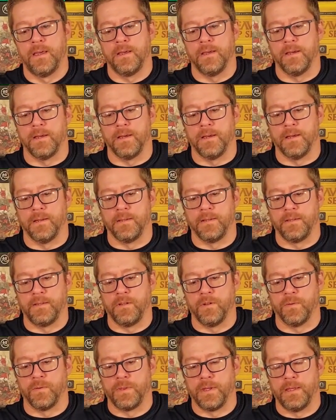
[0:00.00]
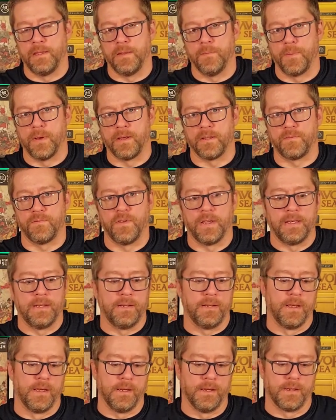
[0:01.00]
in the boss fight,
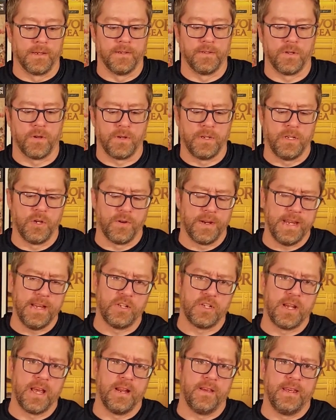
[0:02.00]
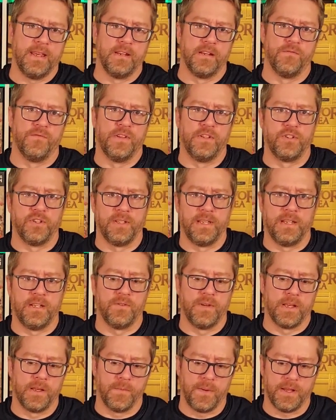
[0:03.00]
because you're each kind of individually
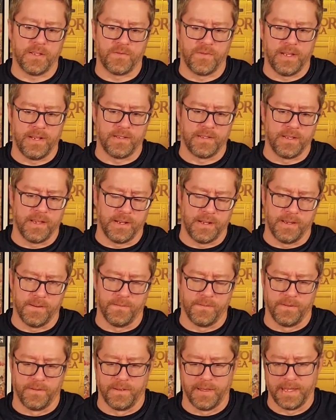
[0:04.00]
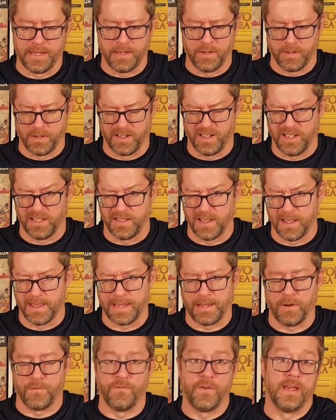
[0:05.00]
doing a boss fight. It's not like
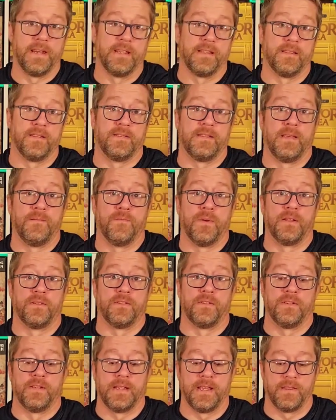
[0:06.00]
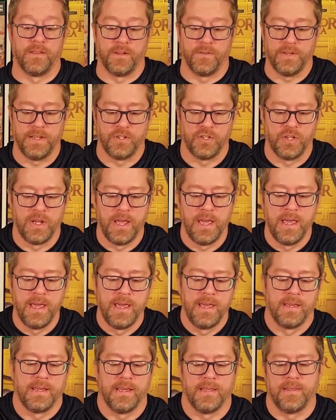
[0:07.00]
you're fighting the same monster together. You each
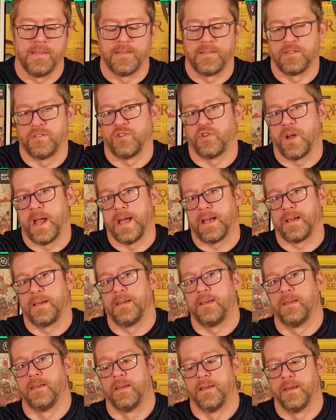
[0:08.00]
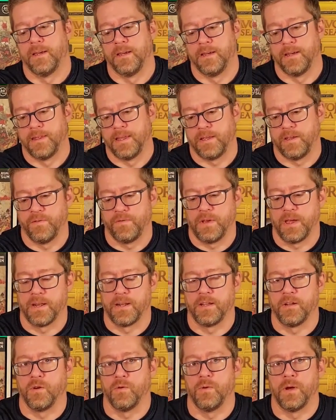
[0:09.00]
get this track that you've got to
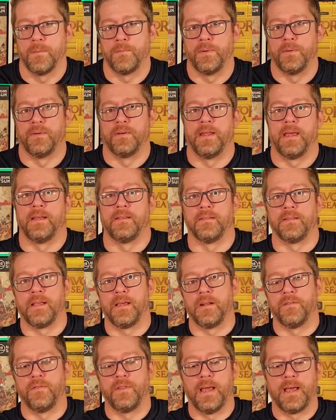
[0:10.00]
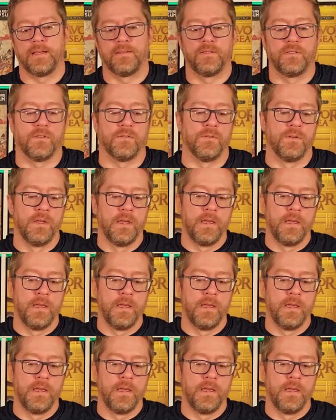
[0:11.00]
go up and kind of last. So